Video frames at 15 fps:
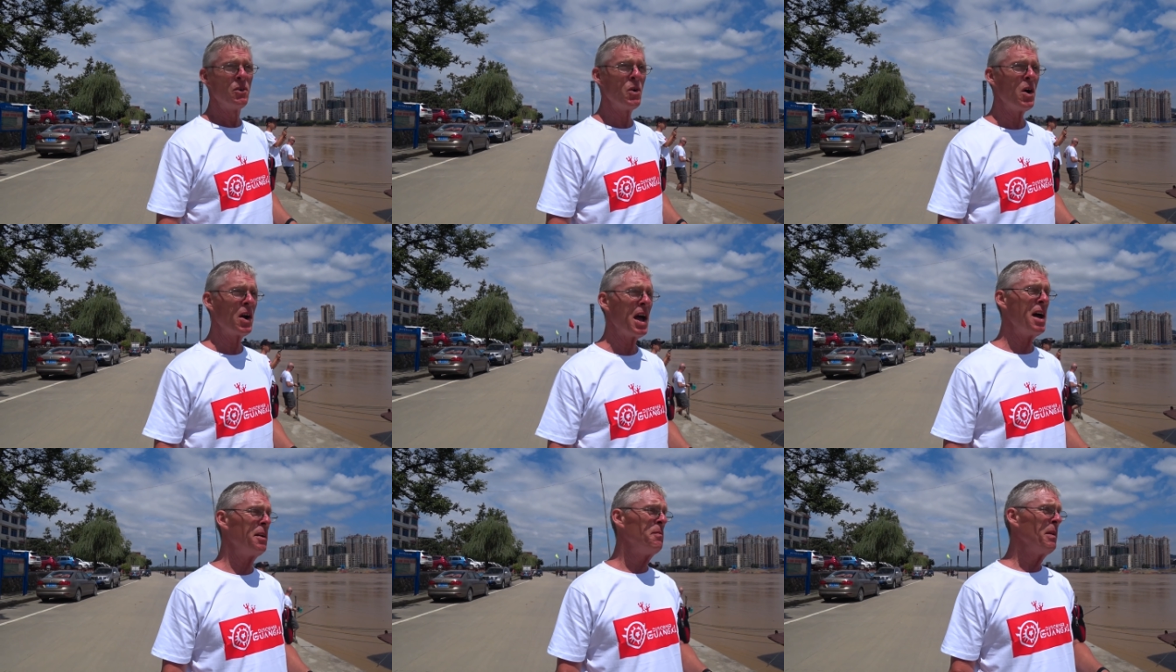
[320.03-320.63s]

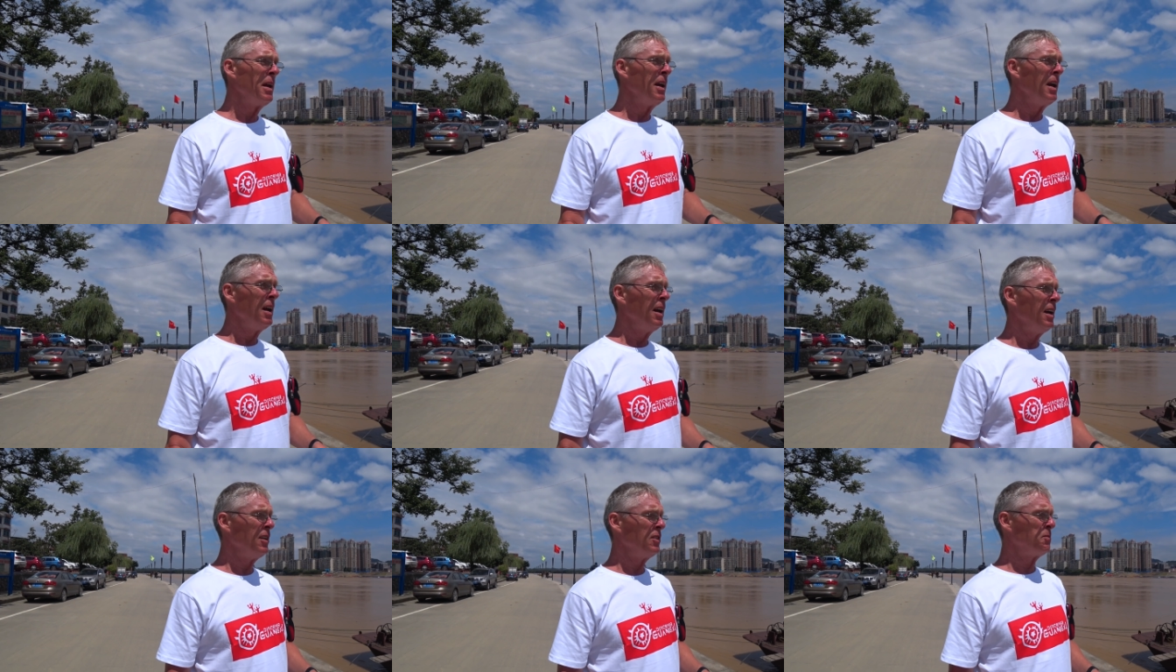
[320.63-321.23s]
Rong'an
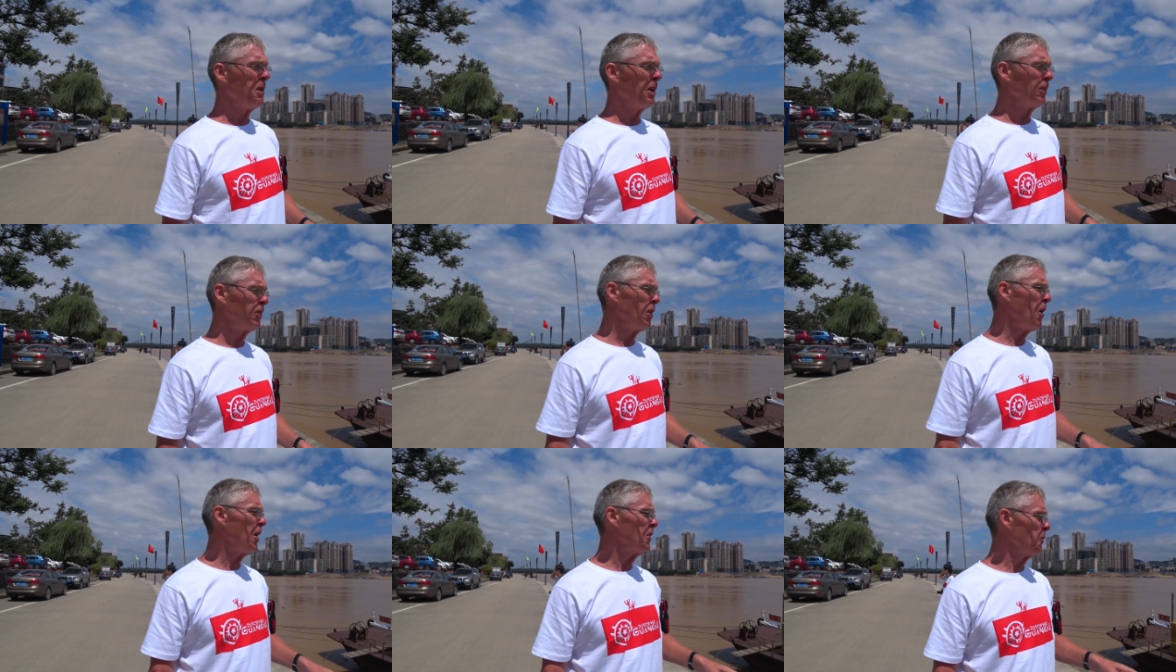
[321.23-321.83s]
is built
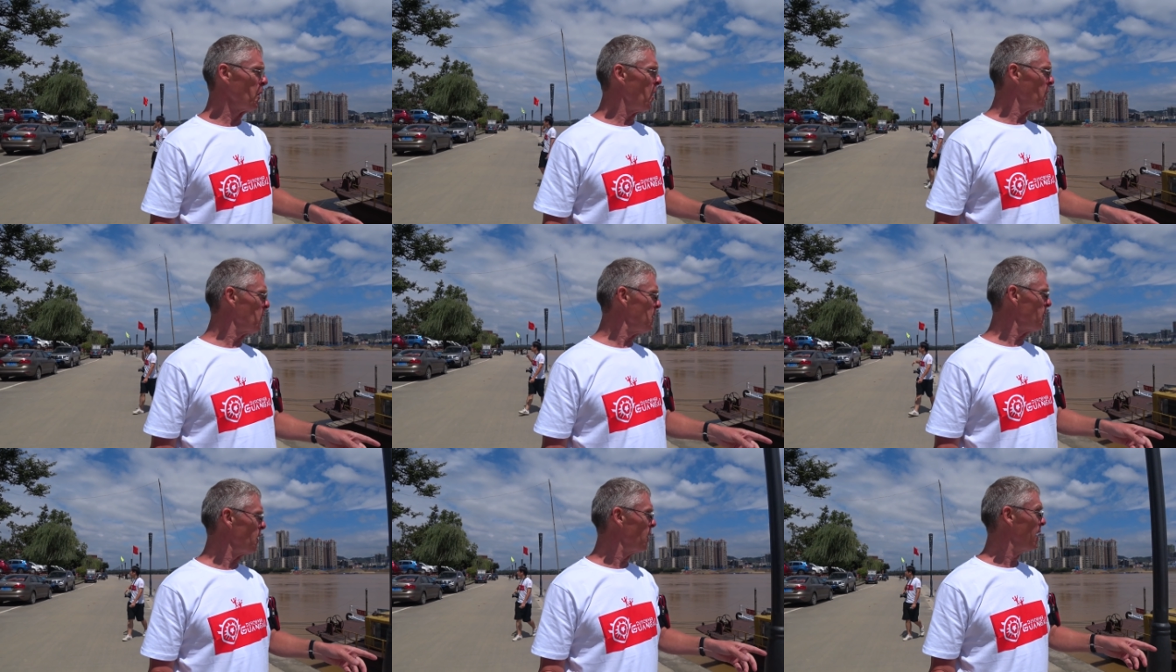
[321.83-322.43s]
along the Rong
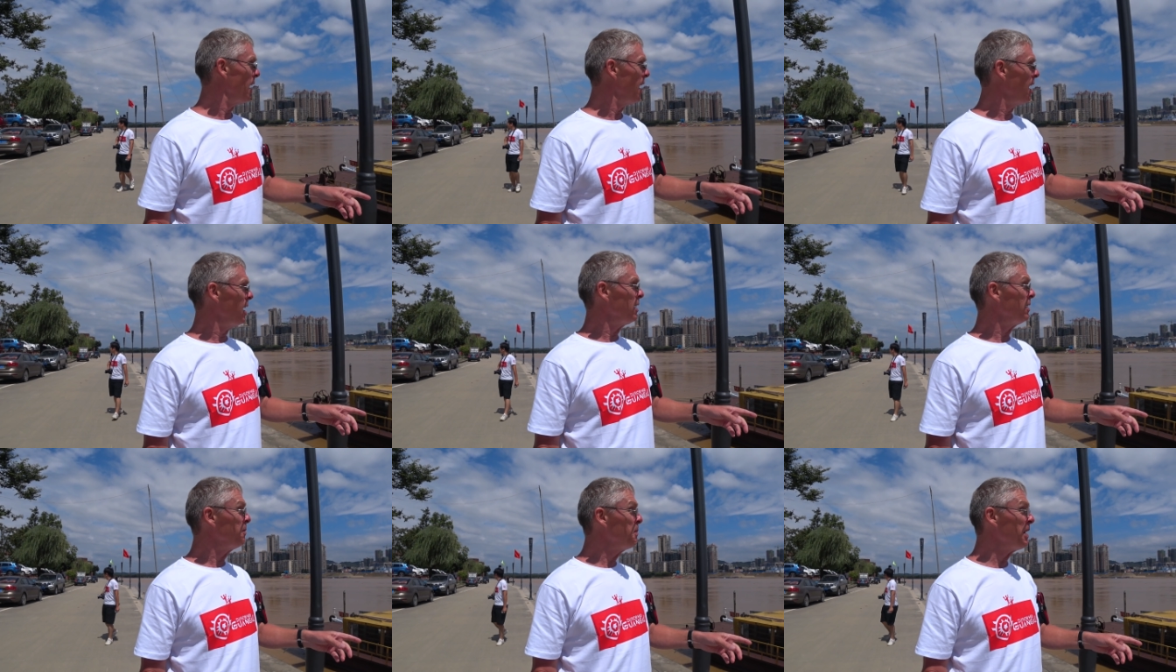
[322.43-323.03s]
River,
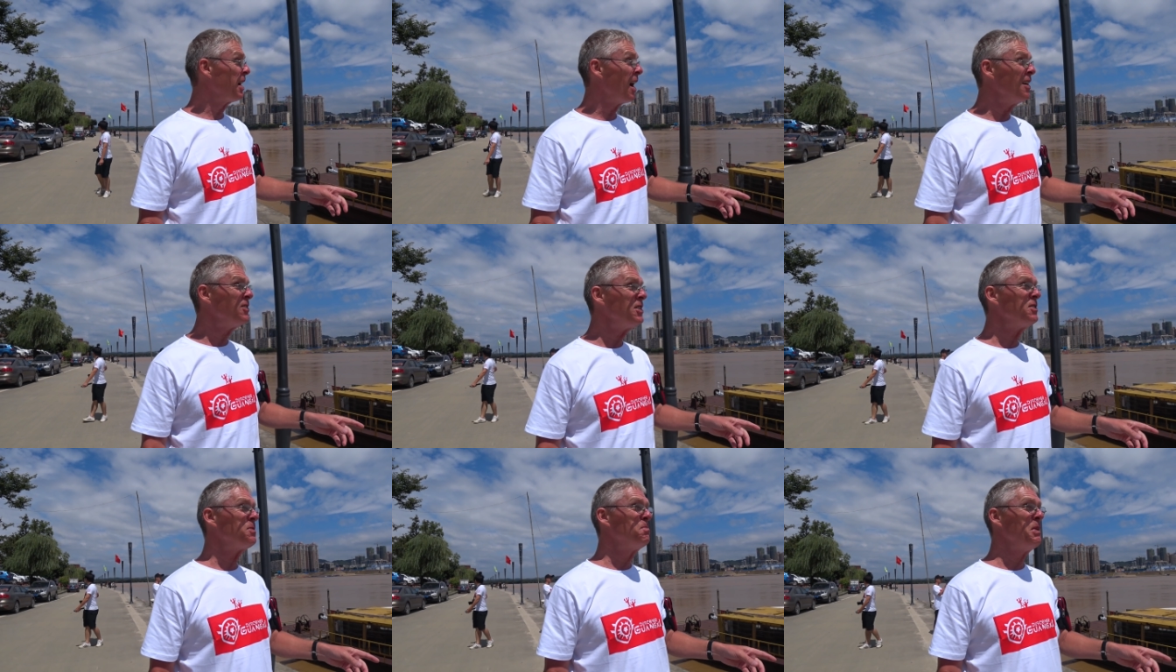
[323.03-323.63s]
and
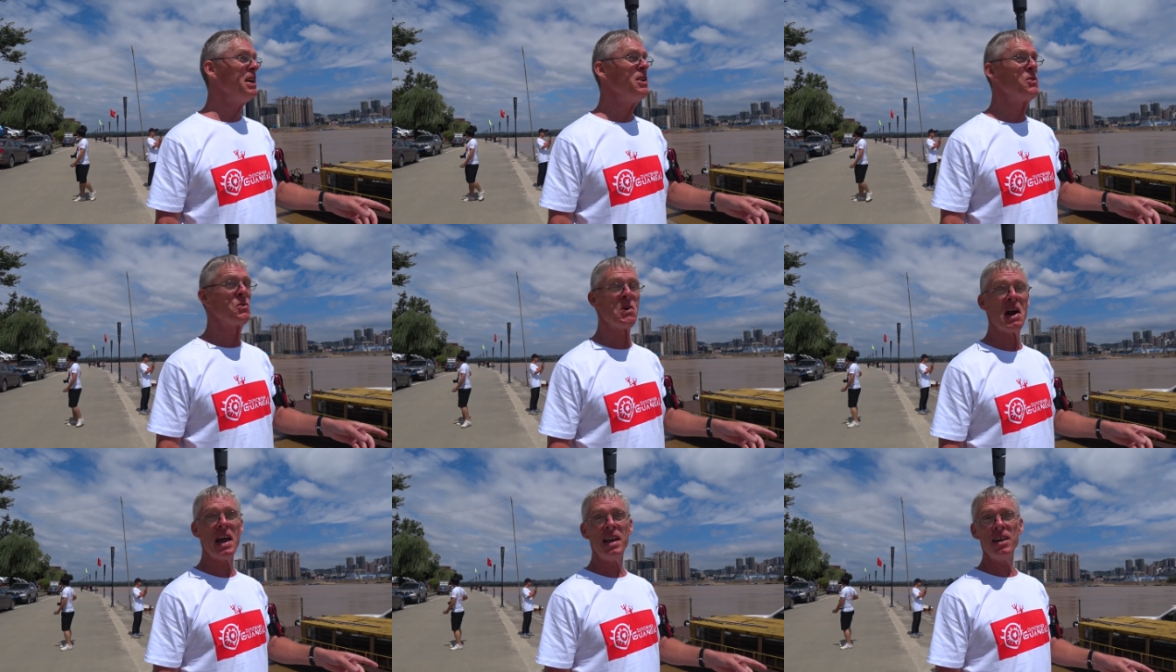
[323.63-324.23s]
because it's been
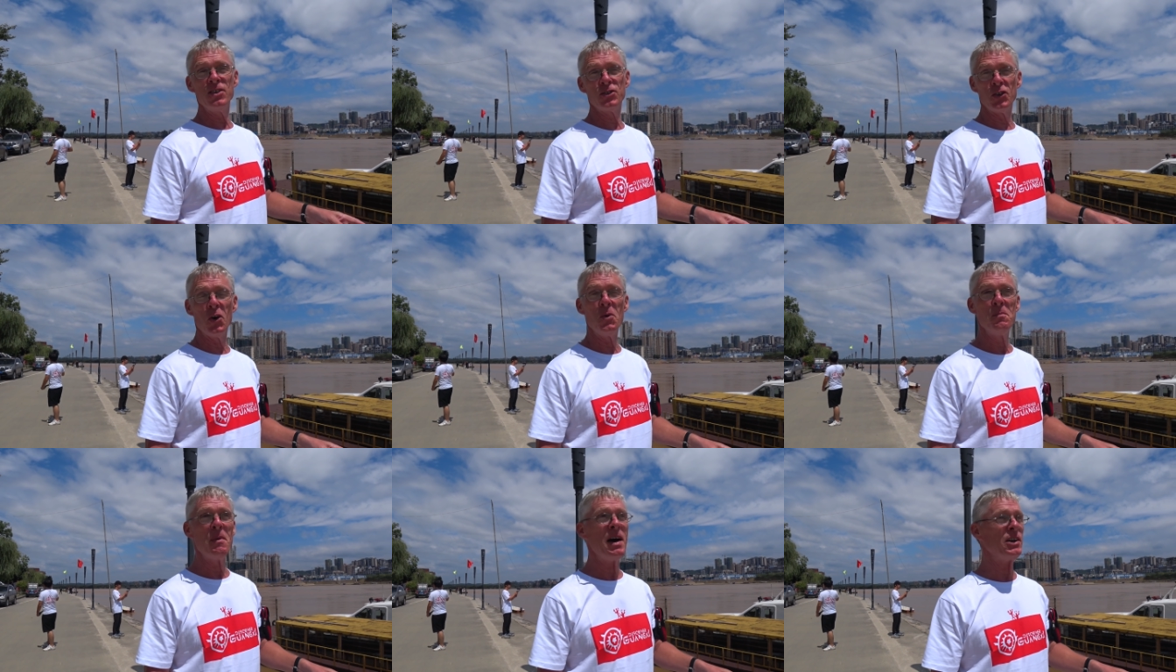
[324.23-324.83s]
raining
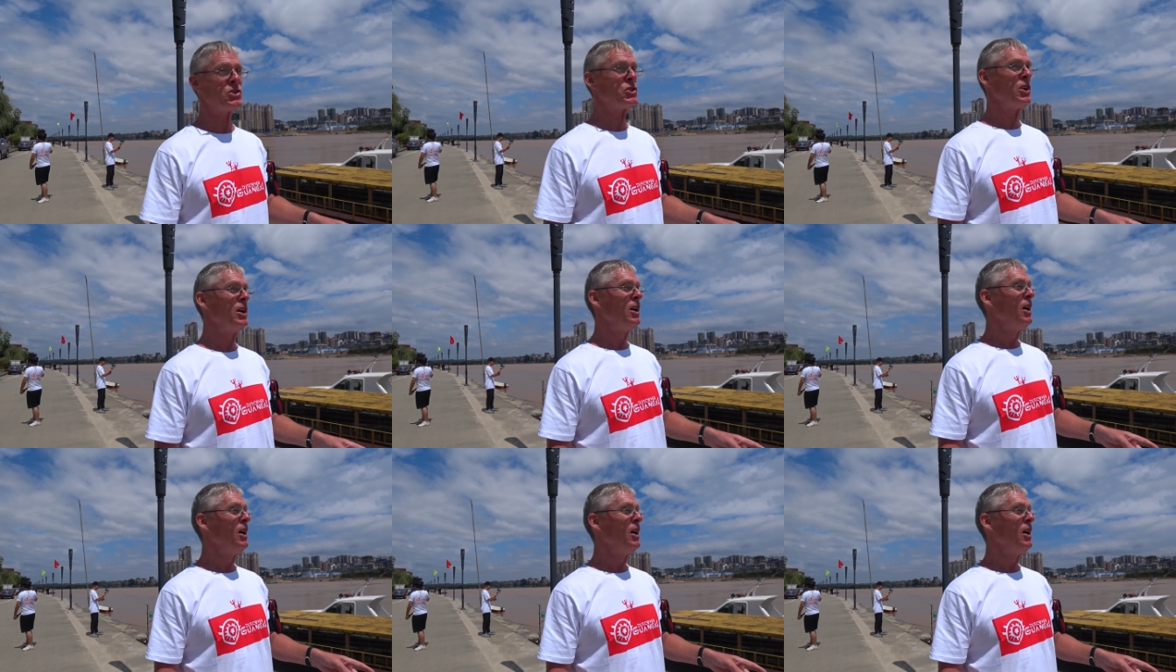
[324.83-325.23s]
so much,